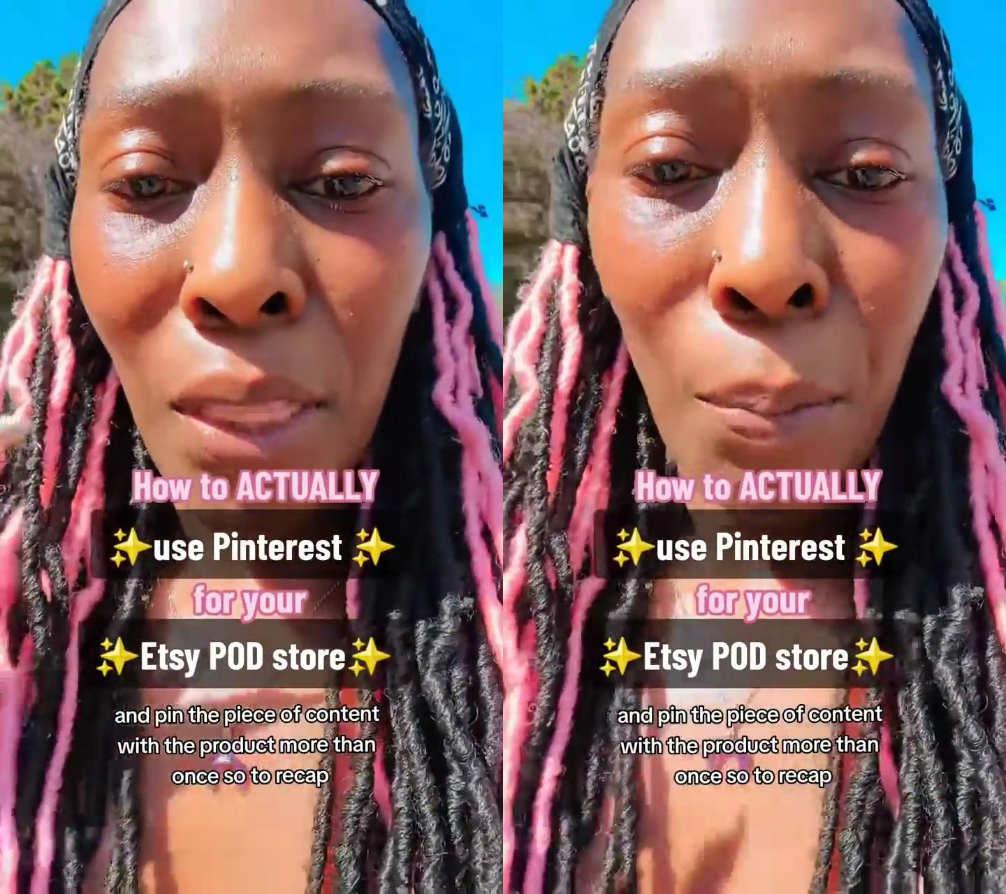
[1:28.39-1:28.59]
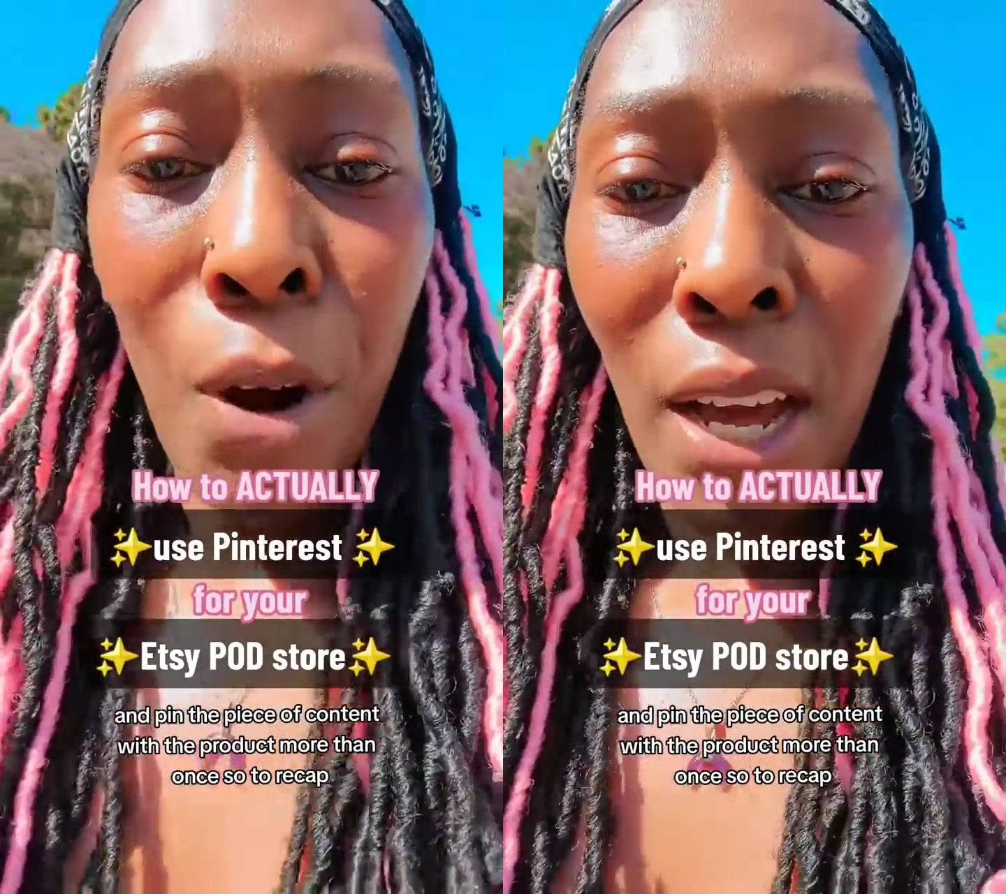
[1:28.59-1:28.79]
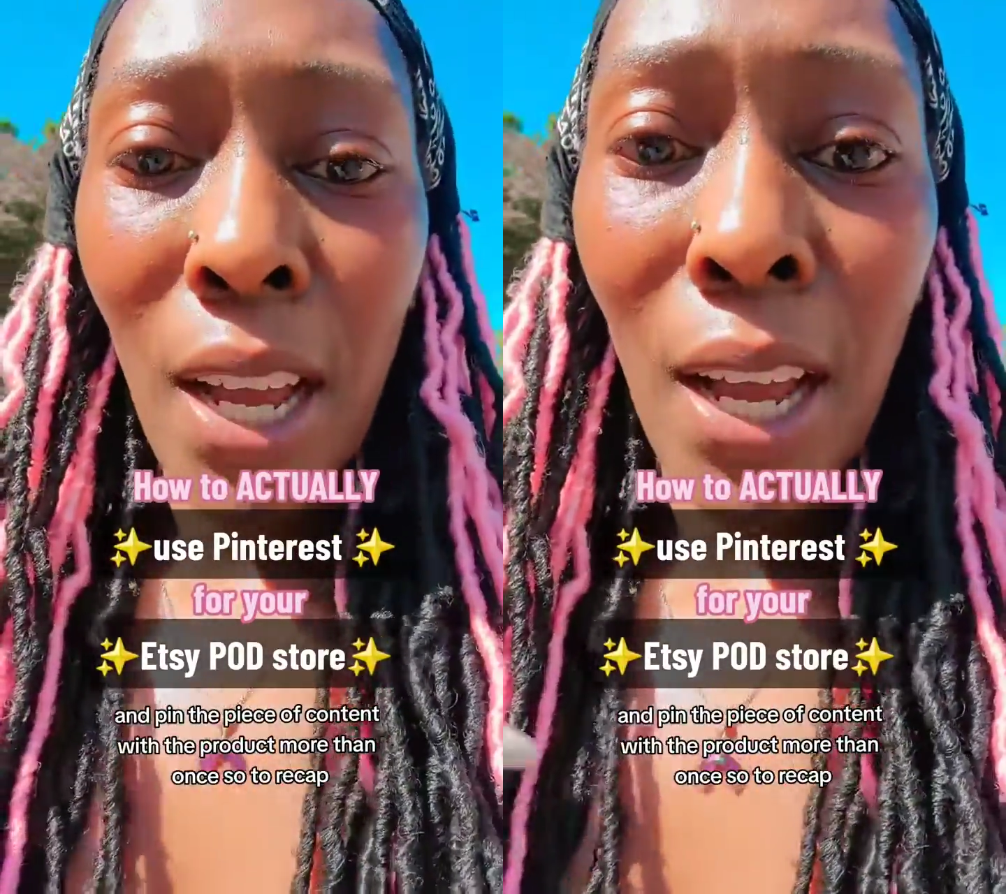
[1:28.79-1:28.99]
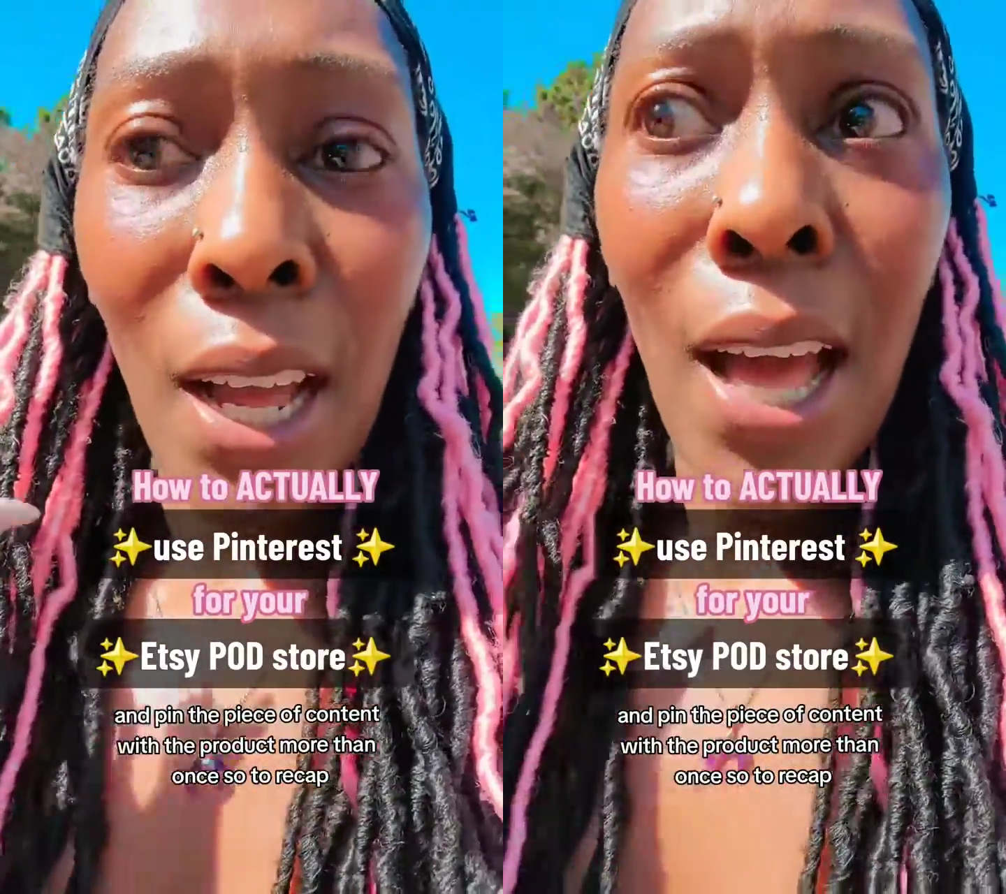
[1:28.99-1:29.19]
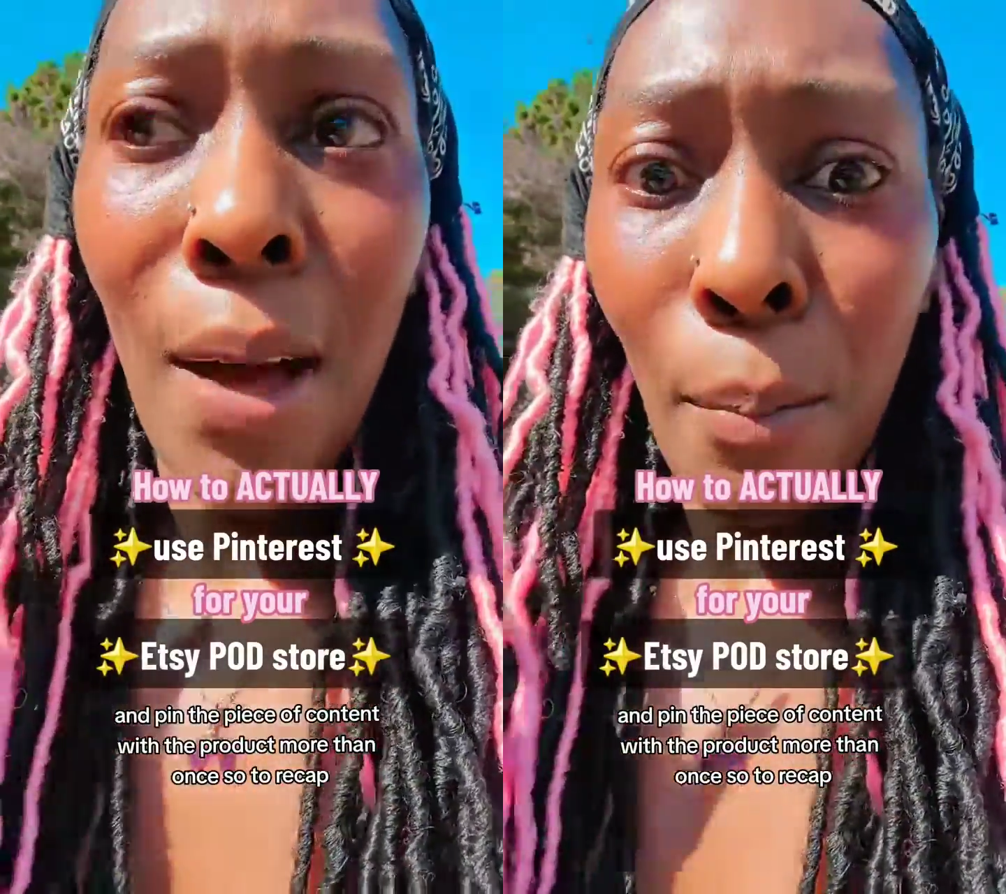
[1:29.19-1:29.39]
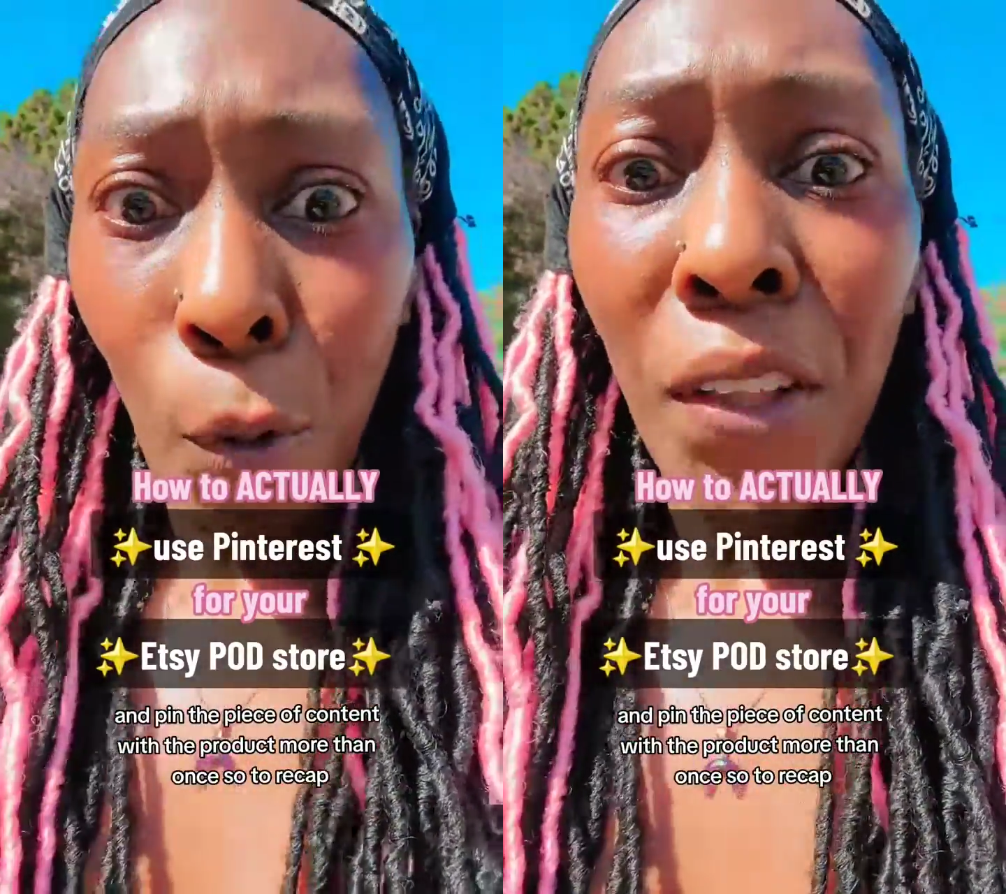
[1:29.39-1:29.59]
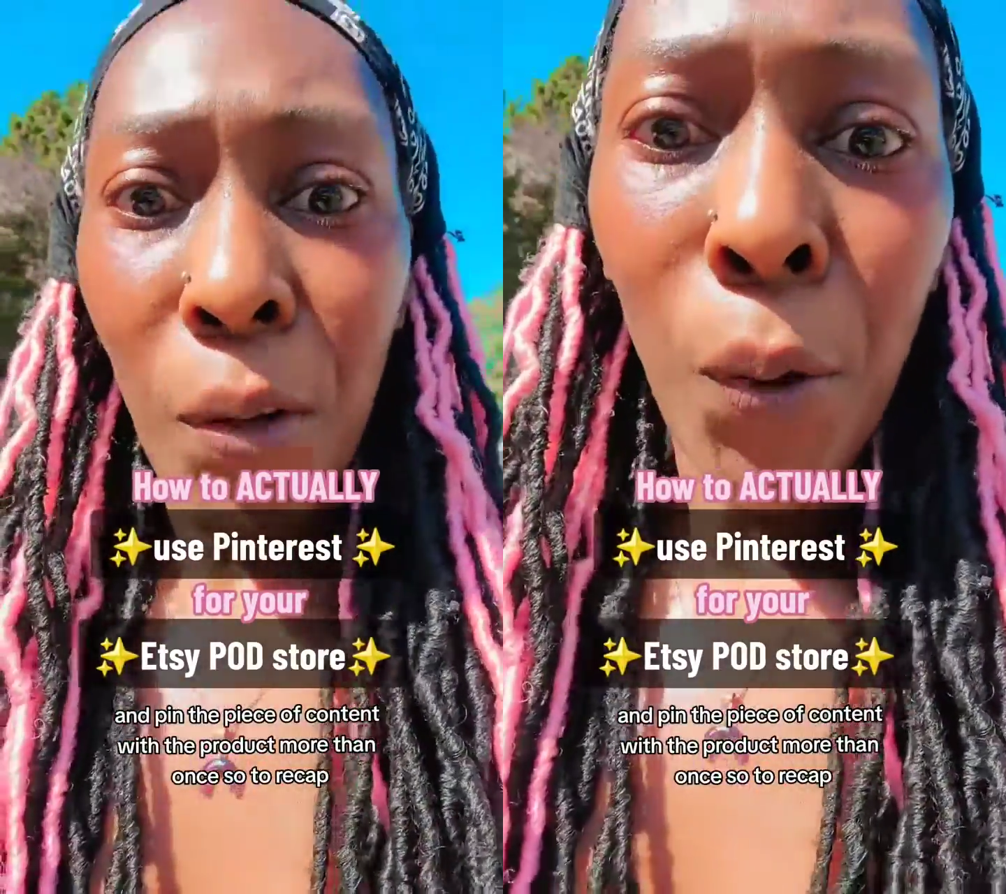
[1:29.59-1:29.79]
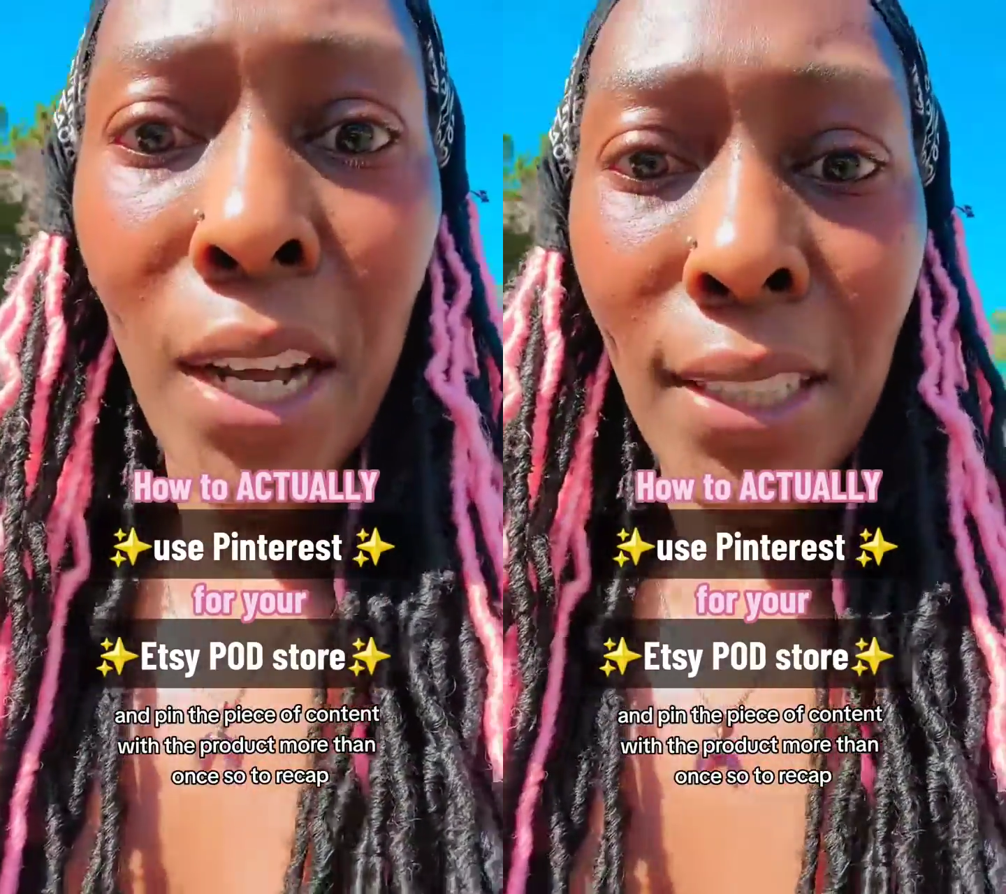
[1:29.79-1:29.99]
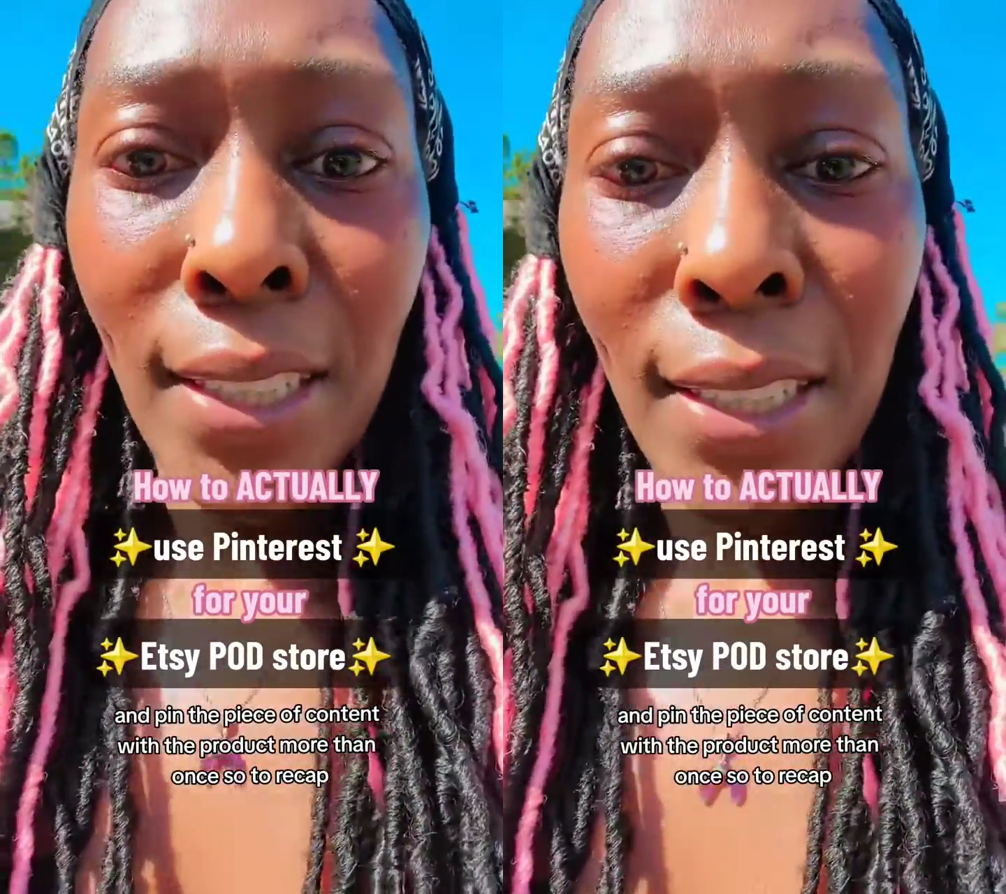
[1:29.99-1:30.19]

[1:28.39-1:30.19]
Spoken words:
more than once. So to